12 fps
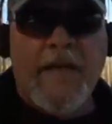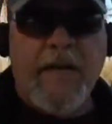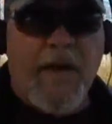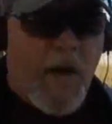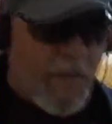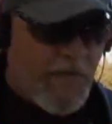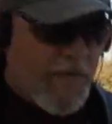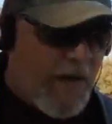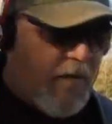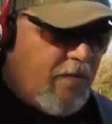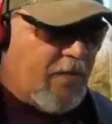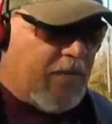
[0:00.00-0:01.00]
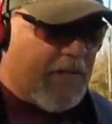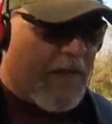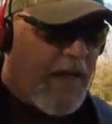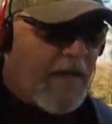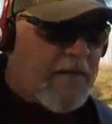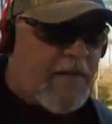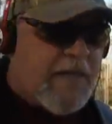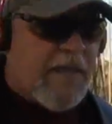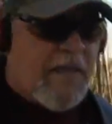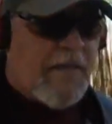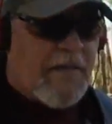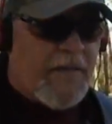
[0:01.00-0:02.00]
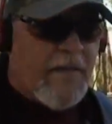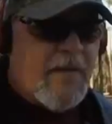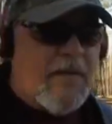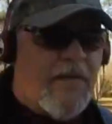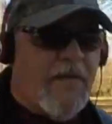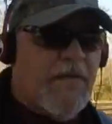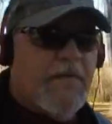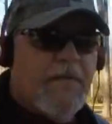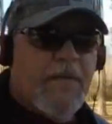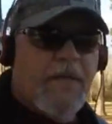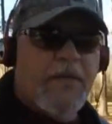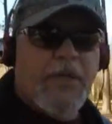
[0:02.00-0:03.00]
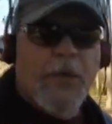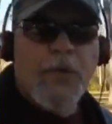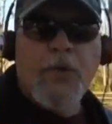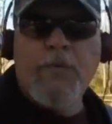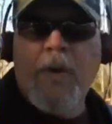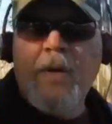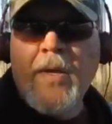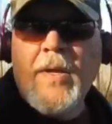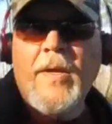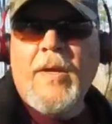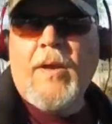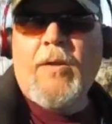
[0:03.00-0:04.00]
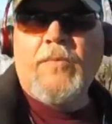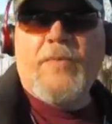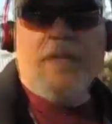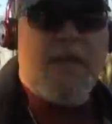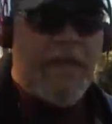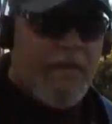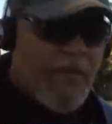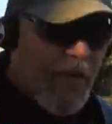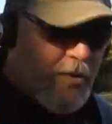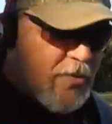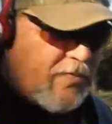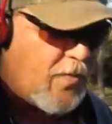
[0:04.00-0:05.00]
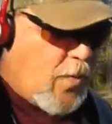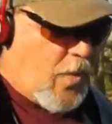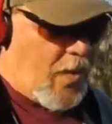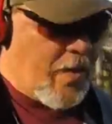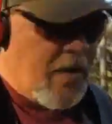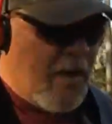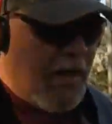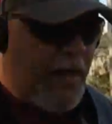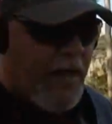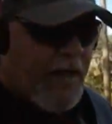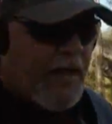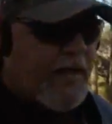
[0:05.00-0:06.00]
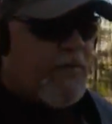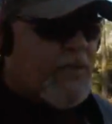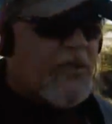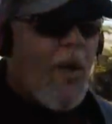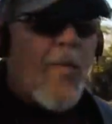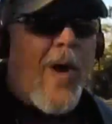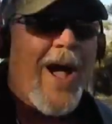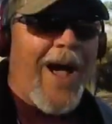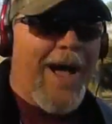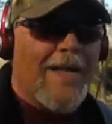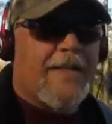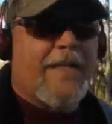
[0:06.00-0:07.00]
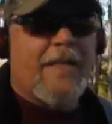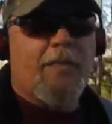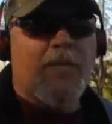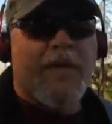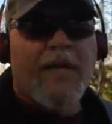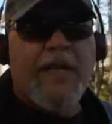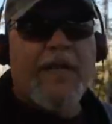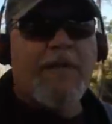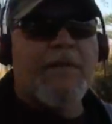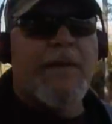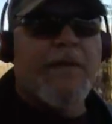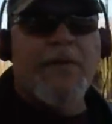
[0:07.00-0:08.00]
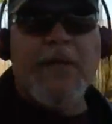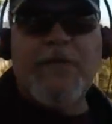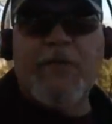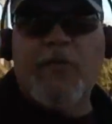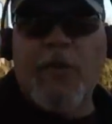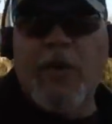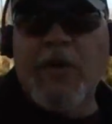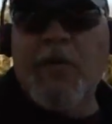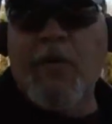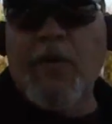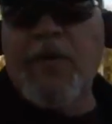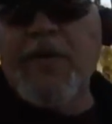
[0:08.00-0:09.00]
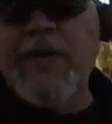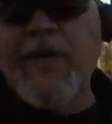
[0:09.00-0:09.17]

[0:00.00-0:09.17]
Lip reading: It overflowed out the little tube on the reservoir, and it was so hot that when it hit underneath the truck where,